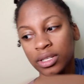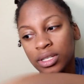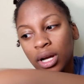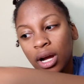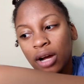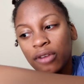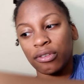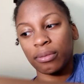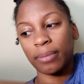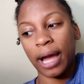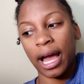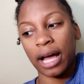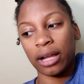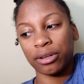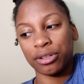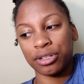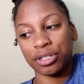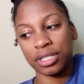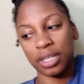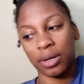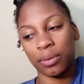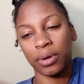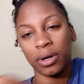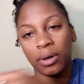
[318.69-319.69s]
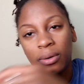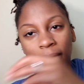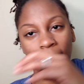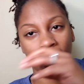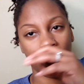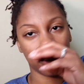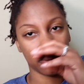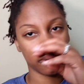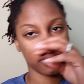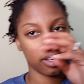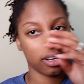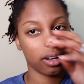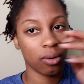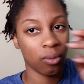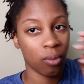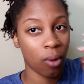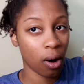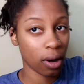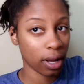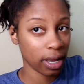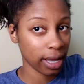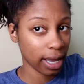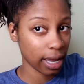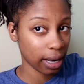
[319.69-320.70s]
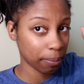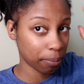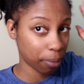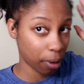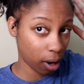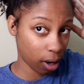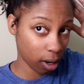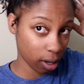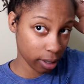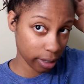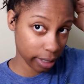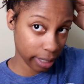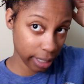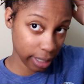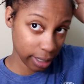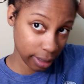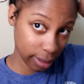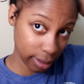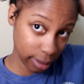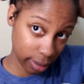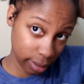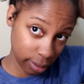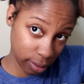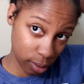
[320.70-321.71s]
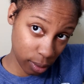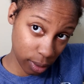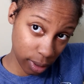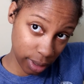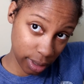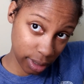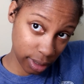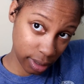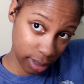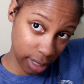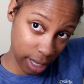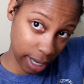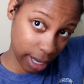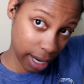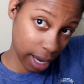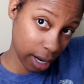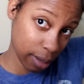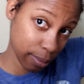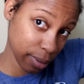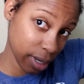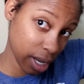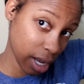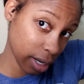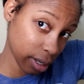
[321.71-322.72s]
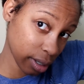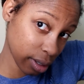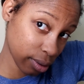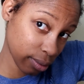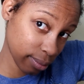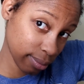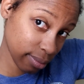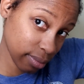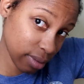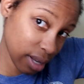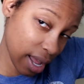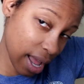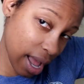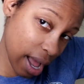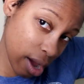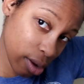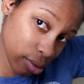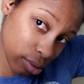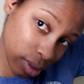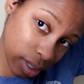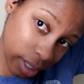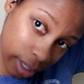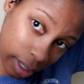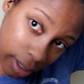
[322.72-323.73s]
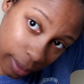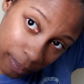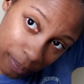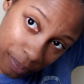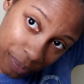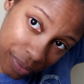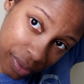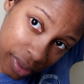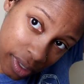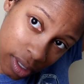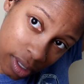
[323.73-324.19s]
Sorry for my allergies. I went around walking at a park, and of course that got them kind of out there.